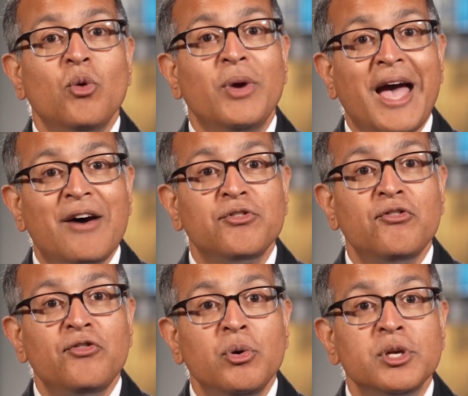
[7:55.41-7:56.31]
We have to
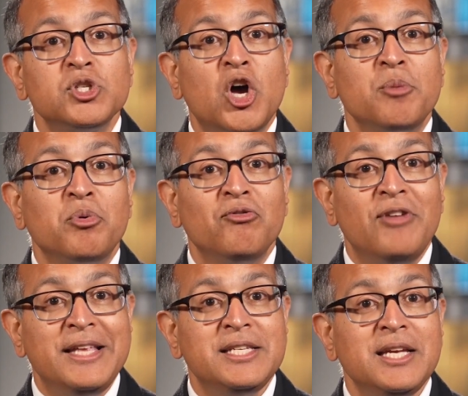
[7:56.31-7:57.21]
focus on
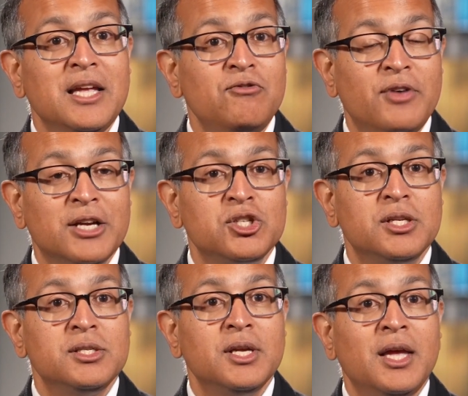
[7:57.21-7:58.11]
preventing
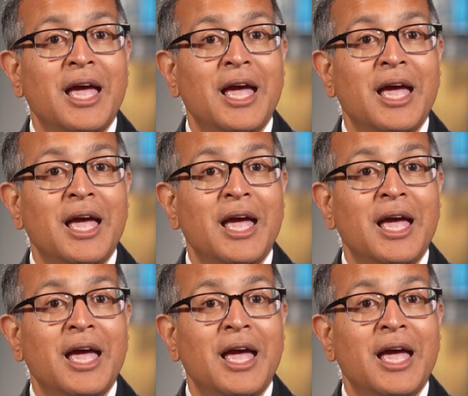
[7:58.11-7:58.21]
infections